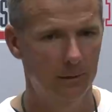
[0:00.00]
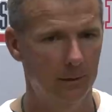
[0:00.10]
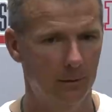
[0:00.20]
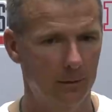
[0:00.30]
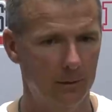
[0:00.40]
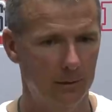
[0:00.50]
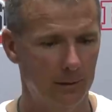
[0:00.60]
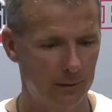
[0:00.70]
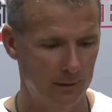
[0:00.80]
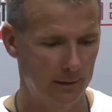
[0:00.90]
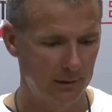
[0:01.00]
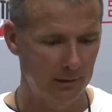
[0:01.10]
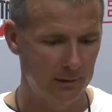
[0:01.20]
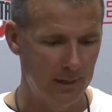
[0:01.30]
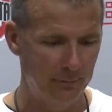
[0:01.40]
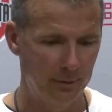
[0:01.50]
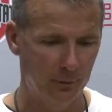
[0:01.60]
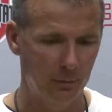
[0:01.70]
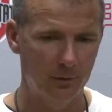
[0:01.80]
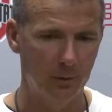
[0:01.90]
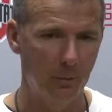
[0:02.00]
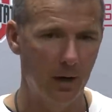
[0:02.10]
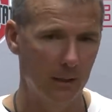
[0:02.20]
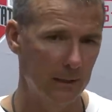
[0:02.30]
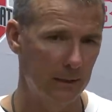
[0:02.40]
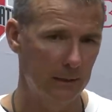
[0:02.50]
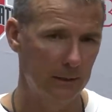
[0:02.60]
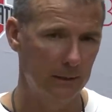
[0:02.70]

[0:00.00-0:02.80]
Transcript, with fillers: you know, it's, it's not, this has not been thrust upon us.